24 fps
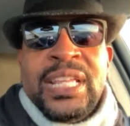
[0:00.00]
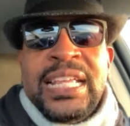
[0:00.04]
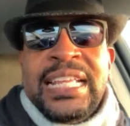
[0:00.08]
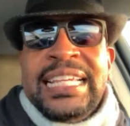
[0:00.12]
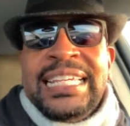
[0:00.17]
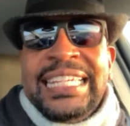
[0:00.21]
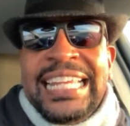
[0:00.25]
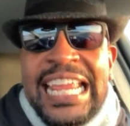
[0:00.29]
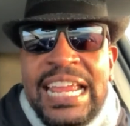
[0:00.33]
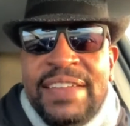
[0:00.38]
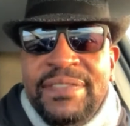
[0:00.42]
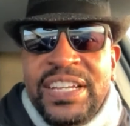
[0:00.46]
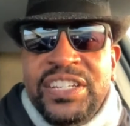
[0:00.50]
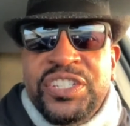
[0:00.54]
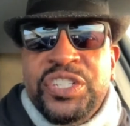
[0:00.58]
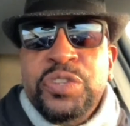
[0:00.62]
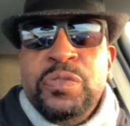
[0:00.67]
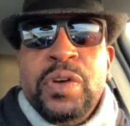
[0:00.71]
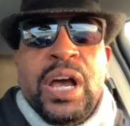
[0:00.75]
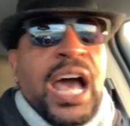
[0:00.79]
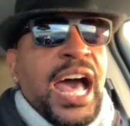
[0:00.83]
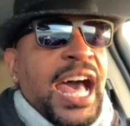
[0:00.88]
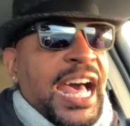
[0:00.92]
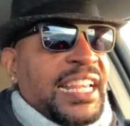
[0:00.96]
Leave it
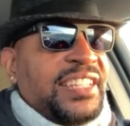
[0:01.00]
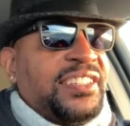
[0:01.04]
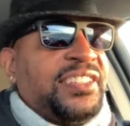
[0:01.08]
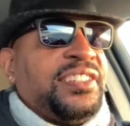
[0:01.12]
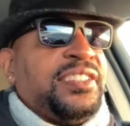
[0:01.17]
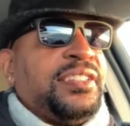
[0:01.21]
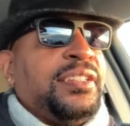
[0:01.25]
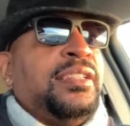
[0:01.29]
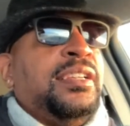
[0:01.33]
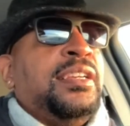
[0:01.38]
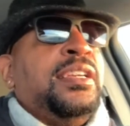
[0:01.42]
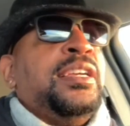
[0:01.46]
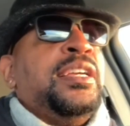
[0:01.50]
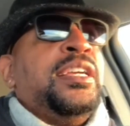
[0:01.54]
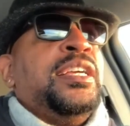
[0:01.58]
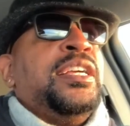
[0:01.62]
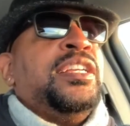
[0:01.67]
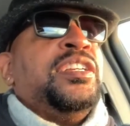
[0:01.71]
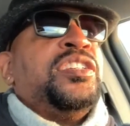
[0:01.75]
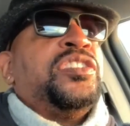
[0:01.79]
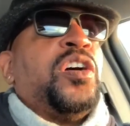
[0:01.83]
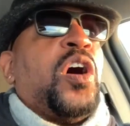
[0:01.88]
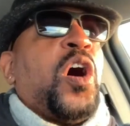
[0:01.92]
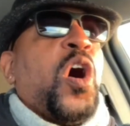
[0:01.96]
to us
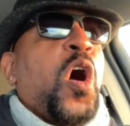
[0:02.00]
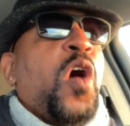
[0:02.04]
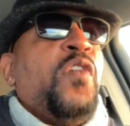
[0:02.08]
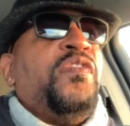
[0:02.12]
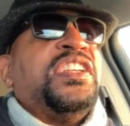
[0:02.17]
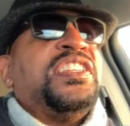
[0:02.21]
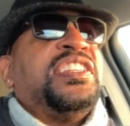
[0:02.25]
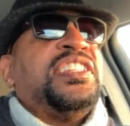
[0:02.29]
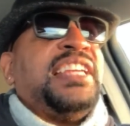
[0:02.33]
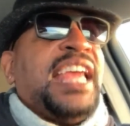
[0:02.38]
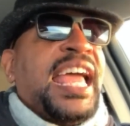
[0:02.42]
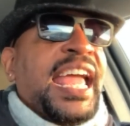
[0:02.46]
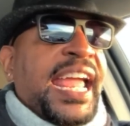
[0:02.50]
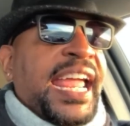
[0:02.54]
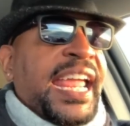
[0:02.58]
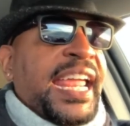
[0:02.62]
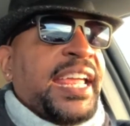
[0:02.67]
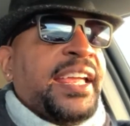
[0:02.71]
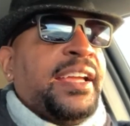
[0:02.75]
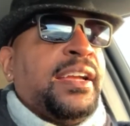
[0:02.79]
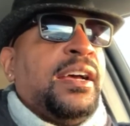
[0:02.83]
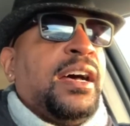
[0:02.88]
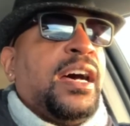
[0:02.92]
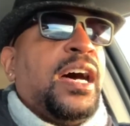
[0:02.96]
to
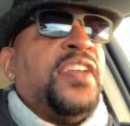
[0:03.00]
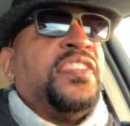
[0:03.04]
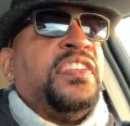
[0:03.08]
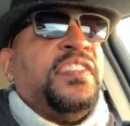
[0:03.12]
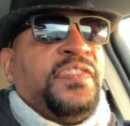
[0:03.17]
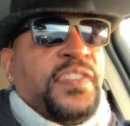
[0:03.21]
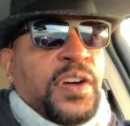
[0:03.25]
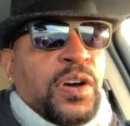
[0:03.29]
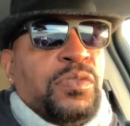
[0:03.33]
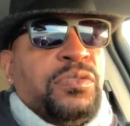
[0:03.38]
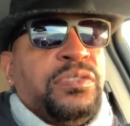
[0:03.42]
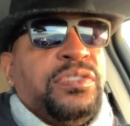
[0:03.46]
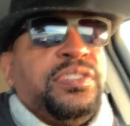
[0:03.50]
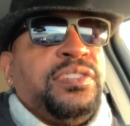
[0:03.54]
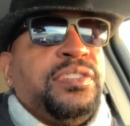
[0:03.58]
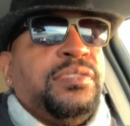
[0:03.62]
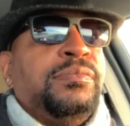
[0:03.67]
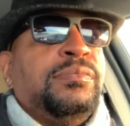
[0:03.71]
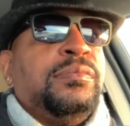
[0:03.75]
oversang other folks.